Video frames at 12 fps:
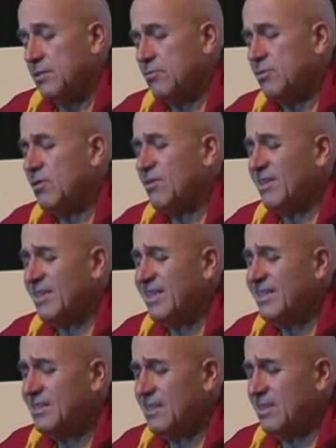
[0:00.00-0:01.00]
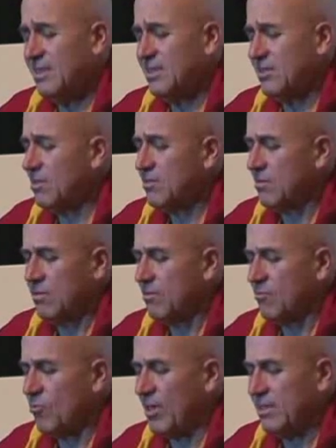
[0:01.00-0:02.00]
So now it's, it's not
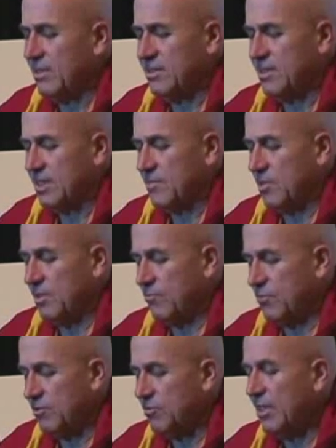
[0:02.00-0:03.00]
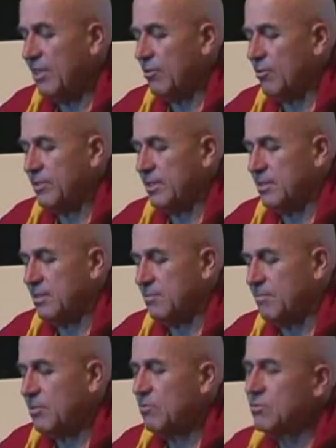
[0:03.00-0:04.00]
quite desirable if we're really honest,
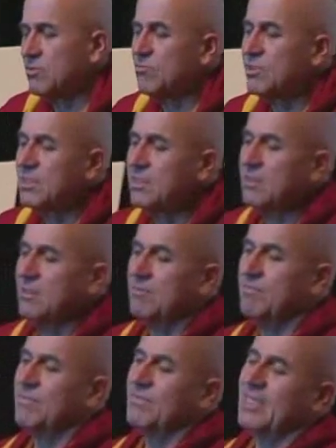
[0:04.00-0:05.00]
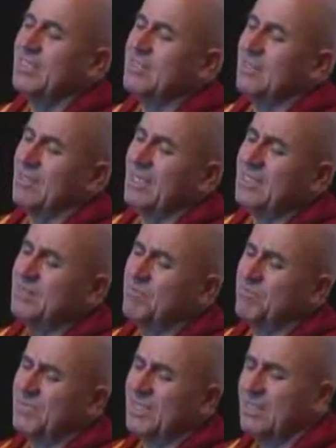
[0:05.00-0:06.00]
because you see, let's let's
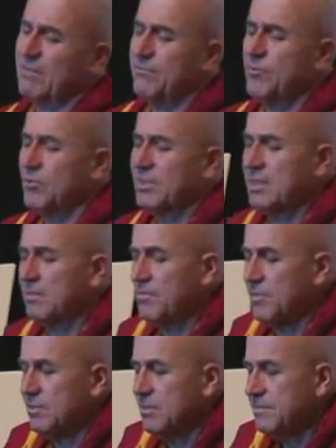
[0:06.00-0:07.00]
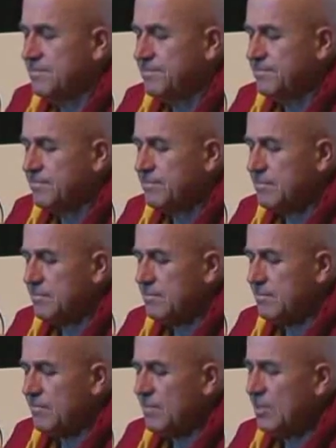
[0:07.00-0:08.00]
take a few examples.
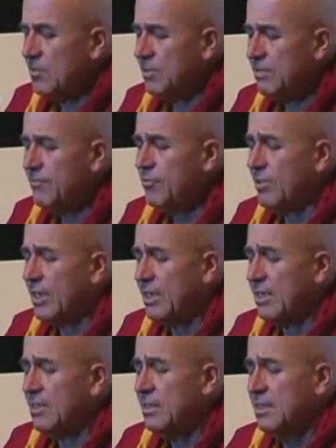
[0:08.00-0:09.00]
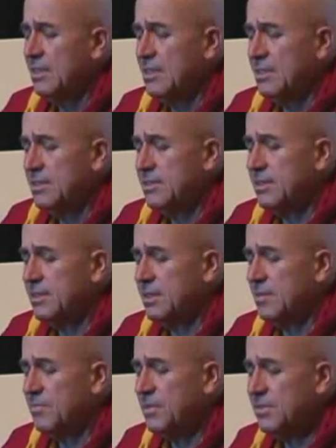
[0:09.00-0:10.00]
You know, if you are
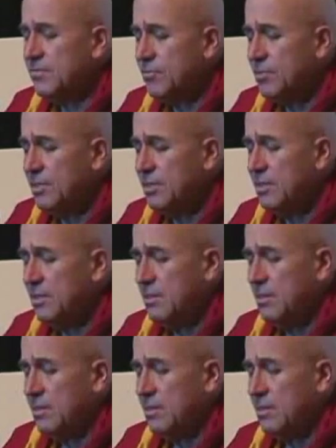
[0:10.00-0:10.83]
sitting peacefully, you